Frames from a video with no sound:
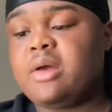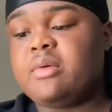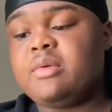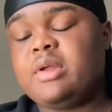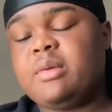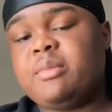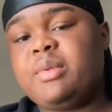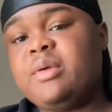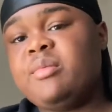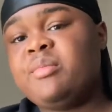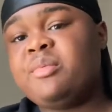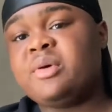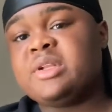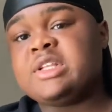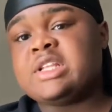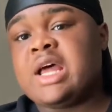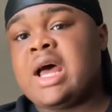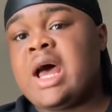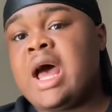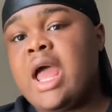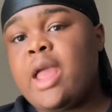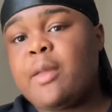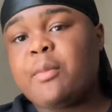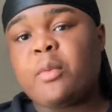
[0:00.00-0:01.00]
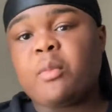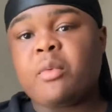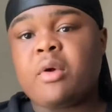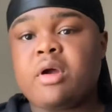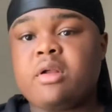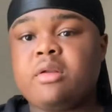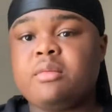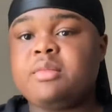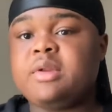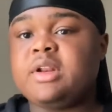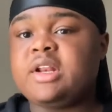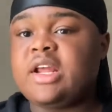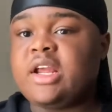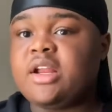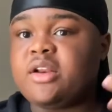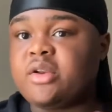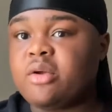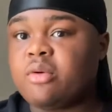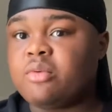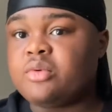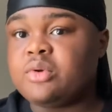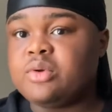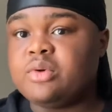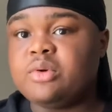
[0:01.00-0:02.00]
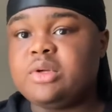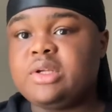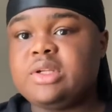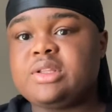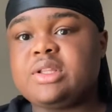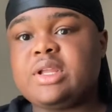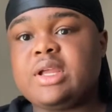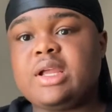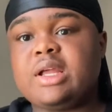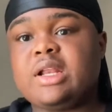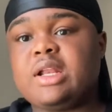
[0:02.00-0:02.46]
And then people put the hype around them and they don't do anything.